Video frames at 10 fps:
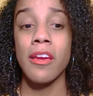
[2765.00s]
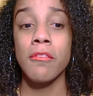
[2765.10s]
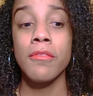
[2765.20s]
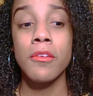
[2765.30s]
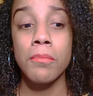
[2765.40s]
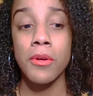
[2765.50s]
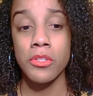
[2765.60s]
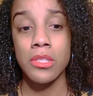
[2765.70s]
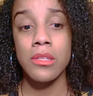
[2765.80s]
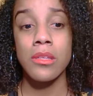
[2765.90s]
I feel
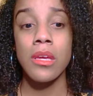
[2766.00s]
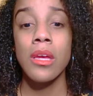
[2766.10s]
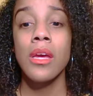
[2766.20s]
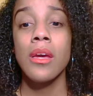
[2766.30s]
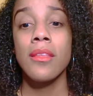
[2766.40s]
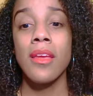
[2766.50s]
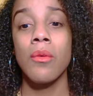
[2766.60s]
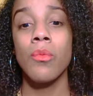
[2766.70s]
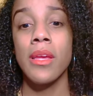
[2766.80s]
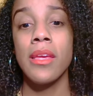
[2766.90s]
personally,
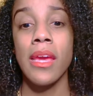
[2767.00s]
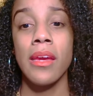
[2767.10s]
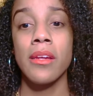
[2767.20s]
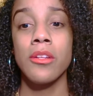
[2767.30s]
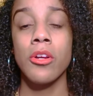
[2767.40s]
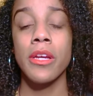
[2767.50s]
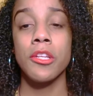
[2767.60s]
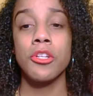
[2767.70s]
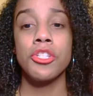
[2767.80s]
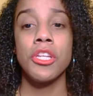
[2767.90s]
that we can, our
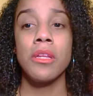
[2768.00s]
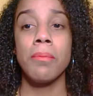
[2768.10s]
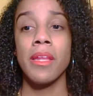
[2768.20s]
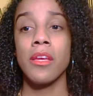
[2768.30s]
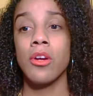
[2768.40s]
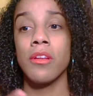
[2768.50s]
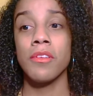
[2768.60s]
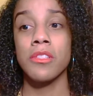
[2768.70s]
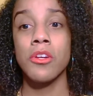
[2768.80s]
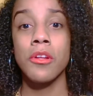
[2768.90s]
energy, depending on if
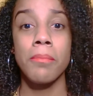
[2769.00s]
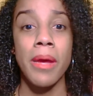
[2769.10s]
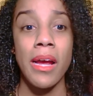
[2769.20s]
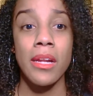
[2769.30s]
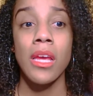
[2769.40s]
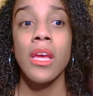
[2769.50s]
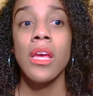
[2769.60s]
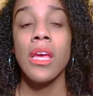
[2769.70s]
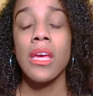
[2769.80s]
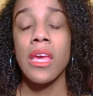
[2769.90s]
it's good or bad,
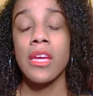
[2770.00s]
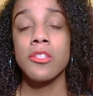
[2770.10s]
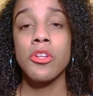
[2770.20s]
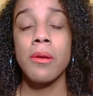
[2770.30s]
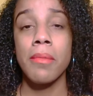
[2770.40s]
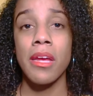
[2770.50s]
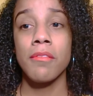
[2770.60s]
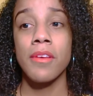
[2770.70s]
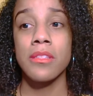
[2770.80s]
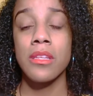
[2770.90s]
it can start
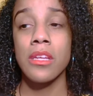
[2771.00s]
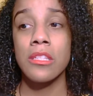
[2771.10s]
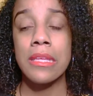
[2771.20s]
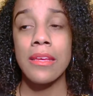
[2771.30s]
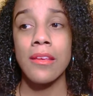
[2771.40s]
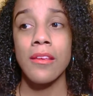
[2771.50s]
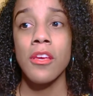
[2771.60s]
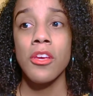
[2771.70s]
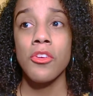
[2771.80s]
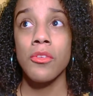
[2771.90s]
manifesting into
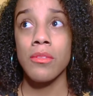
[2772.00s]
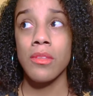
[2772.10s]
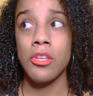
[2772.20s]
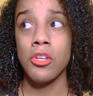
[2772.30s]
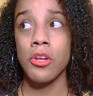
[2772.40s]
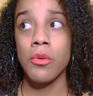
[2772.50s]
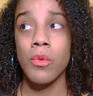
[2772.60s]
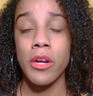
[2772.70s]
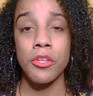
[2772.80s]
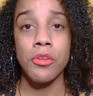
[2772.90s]
you know
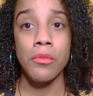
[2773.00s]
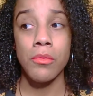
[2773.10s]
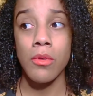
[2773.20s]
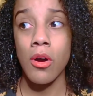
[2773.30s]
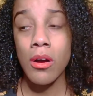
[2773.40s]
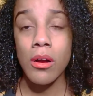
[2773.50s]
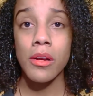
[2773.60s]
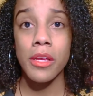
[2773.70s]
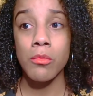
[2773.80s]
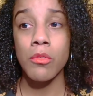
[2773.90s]
where you
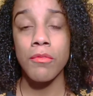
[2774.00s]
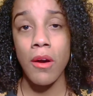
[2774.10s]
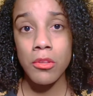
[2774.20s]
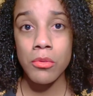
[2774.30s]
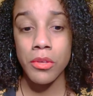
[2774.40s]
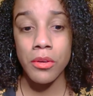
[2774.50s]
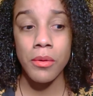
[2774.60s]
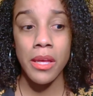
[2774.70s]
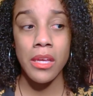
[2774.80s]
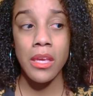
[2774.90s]
are it will follow you
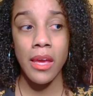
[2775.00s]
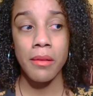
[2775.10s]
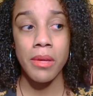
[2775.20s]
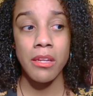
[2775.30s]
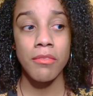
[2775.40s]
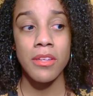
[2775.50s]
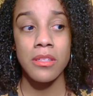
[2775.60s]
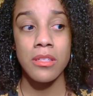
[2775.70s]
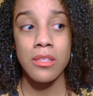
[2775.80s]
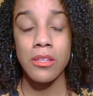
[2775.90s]
and it can manifest
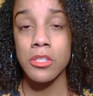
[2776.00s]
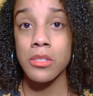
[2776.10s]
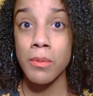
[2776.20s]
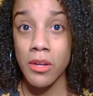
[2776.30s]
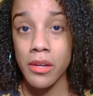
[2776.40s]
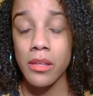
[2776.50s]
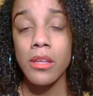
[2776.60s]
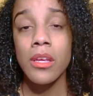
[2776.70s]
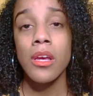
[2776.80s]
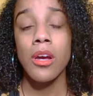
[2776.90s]
into a spirit
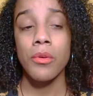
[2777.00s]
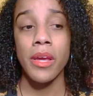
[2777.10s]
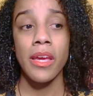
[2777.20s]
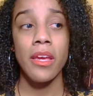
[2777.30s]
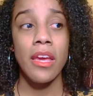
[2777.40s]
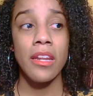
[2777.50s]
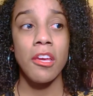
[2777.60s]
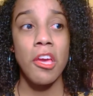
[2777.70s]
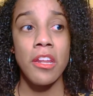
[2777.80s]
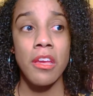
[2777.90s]
okay and
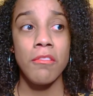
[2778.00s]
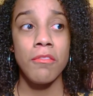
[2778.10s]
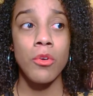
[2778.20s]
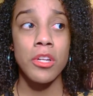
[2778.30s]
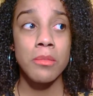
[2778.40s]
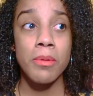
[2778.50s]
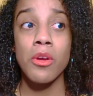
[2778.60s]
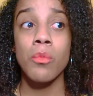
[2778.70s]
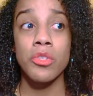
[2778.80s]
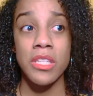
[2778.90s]
i and i or a
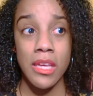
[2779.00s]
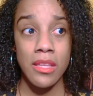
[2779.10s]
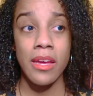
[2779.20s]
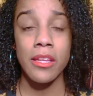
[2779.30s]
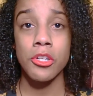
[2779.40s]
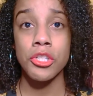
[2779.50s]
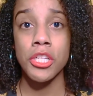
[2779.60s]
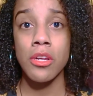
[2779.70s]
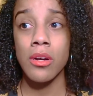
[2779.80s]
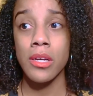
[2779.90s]
spirit will take that
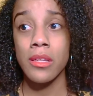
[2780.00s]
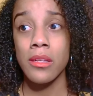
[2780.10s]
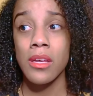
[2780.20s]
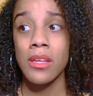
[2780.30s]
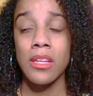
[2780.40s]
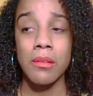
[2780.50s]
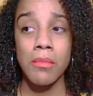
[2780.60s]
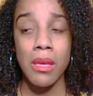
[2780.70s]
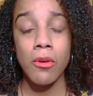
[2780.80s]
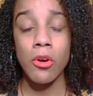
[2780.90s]
energy on that
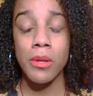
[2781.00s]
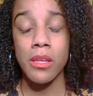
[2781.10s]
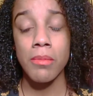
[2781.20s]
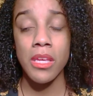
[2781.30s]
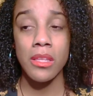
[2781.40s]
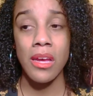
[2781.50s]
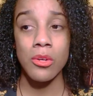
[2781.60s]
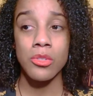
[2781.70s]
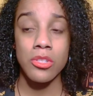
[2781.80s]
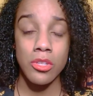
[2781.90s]
may already be in the
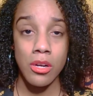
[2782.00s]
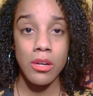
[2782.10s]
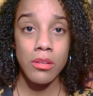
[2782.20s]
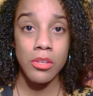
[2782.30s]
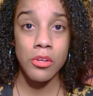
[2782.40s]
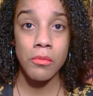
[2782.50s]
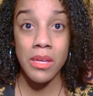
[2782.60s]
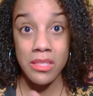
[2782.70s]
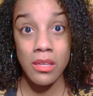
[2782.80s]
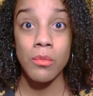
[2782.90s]
house and start you know
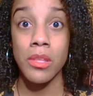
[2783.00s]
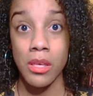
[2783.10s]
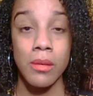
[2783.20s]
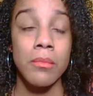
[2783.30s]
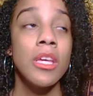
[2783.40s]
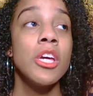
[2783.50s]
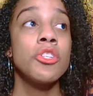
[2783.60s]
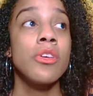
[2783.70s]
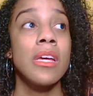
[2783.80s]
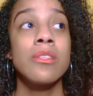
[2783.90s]
messing with him
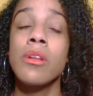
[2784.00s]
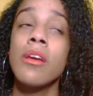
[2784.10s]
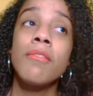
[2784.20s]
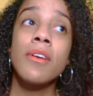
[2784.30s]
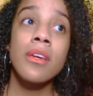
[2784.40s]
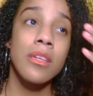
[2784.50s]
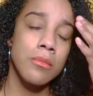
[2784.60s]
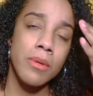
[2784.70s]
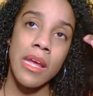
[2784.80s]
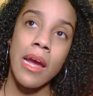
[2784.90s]
so that's what i feel like
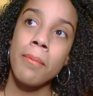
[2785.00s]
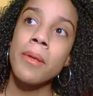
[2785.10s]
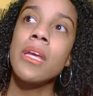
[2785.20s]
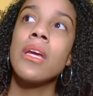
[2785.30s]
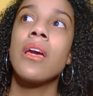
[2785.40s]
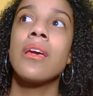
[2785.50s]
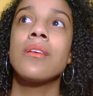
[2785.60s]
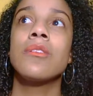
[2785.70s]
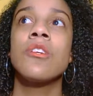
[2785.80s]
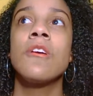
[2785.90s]
has been happening
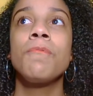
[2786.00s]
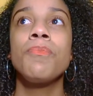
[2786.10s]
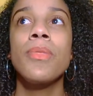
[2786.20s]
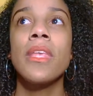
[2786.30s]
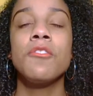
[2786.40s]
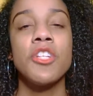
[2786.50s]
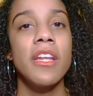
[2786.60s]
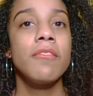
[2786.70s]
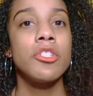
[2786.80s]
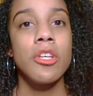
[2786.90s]
is if
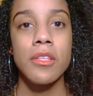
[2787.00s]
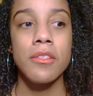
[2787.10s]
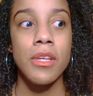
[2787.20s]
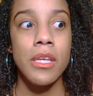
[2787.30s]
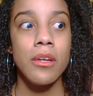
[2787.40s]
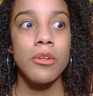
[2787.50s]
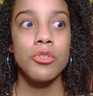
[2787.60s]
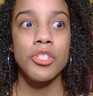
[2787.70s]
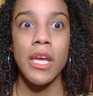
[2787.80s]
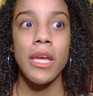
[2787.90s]
Shane ever saw this video,
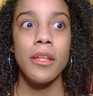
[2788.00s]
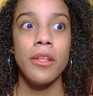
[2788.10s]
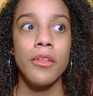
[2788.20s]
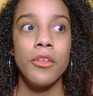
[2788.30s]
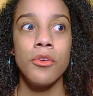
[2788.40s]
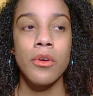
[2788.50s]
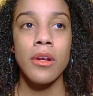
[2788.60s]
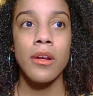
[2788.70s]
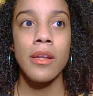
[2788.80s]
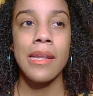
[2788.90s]
Shane,
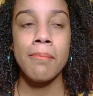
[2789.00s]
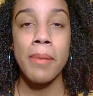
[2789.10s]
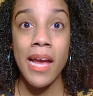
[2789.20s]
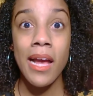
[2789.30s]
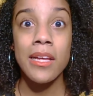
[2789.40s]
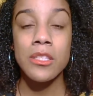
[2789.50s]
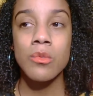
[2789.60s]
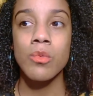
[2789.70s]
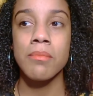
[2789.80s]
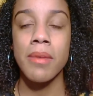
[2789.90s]
your
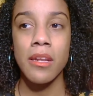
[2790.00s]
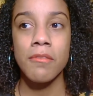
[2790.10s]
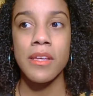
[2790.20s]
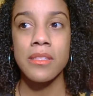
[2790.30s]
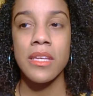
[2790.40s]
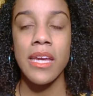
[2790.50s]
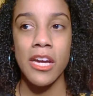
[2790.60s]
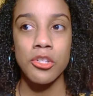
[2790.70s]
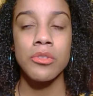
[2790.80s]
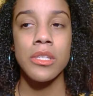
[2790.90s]
past was manifesting
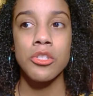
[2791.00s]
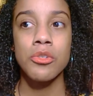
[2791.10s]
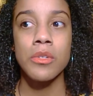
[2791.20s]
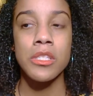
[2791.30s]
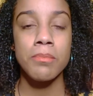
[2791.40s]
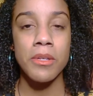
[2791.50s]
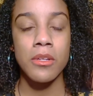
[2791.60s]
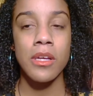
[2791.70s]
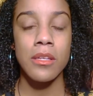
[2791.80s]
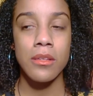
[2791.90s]
actually into a
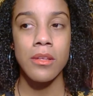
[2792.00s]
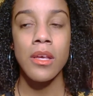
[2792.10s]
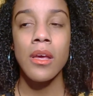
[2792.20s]
spirit, a,